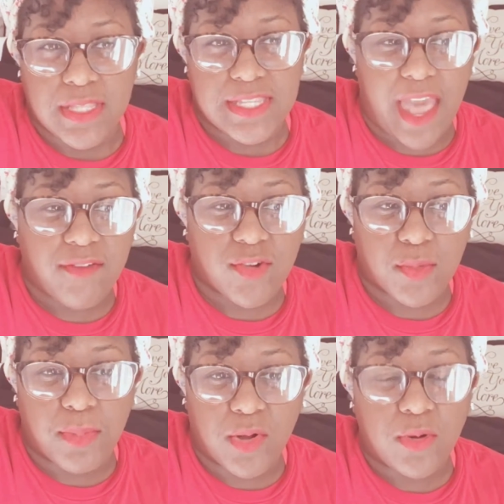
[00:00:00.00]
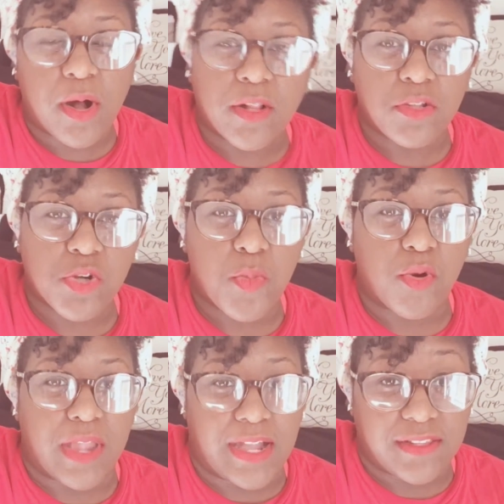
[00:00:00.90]
to have her bowl a little
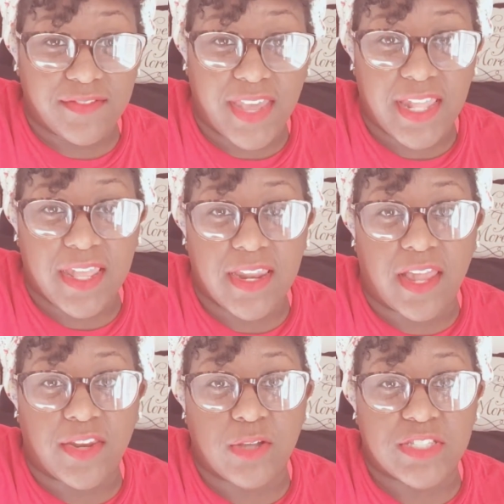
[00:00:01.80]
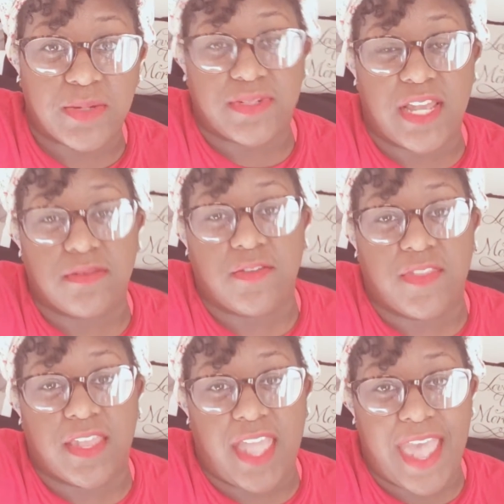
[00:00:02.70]
more elevated. I know sometimes if
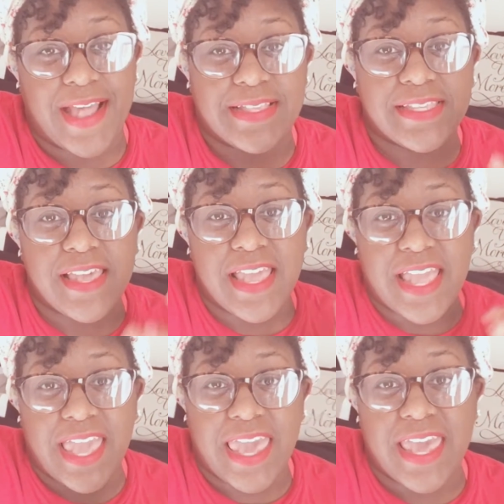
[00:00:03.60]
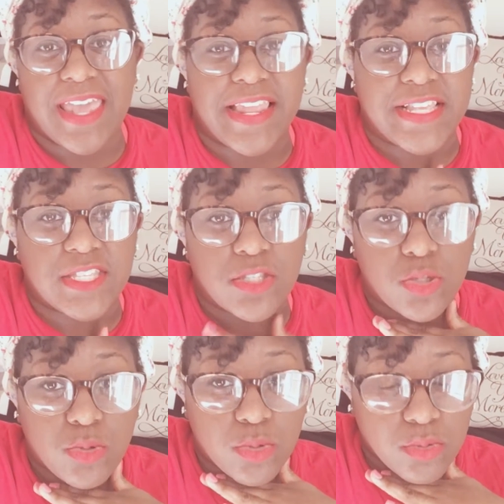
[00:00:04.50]
the cat's head is
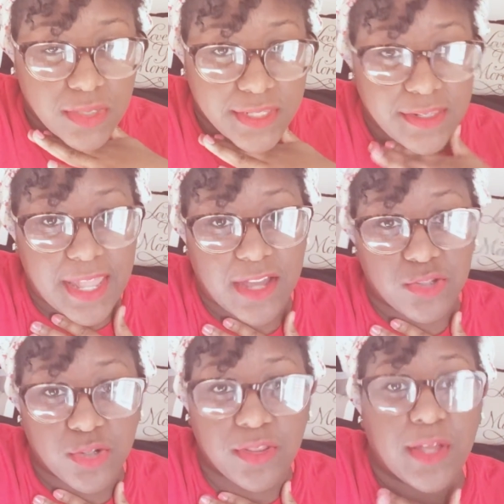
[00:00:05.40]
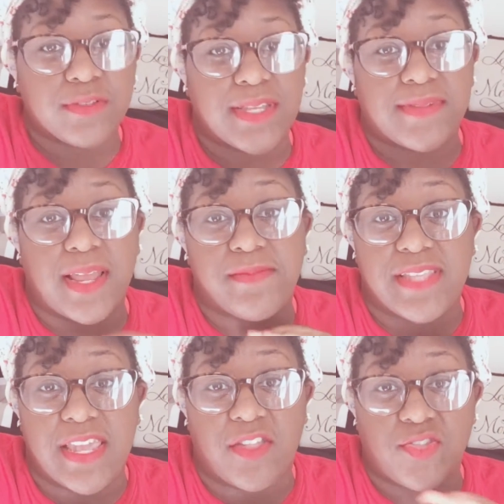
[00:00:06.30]
down too low, sometimes
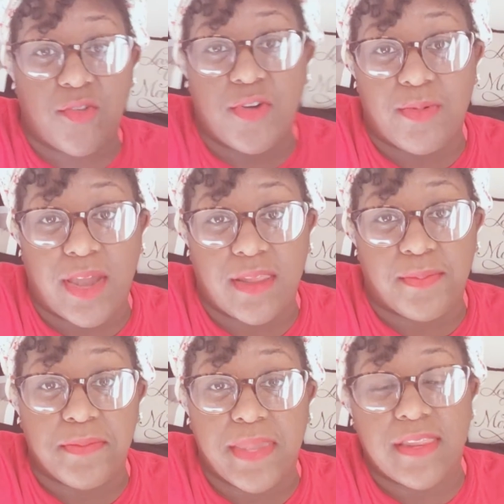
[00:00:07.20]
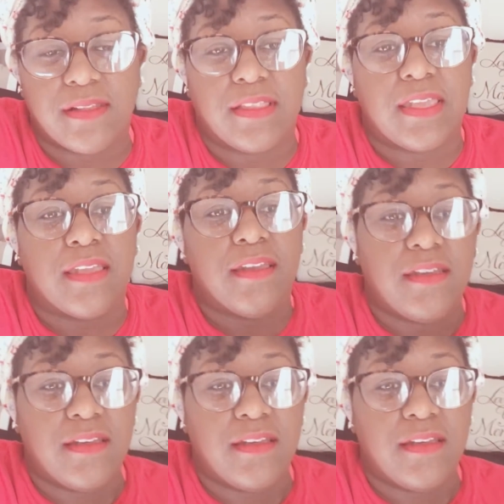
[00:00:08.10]
they can throw it right up immediately.